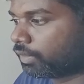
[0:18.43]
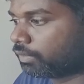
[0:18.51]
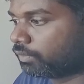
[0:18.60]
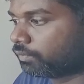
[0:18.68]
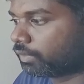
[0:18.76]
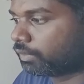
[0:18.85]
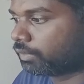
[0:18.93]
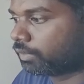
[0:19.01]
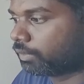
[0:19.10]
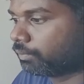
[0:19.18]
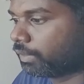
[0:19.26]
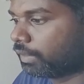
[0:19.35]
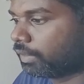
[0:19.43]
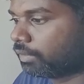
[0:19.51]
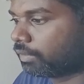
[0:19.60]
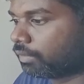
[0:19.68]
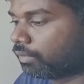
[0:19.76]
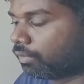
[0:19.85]
fast was
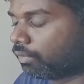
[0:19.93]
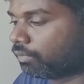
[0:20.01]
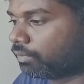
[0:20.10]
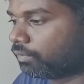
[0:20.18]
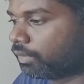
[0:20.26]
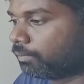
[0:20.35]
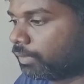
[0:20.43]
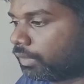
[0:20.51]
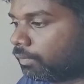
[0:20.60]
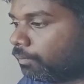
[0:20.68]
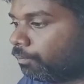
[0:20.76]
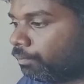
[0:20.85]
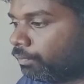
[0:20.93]
immediate and overwhelming.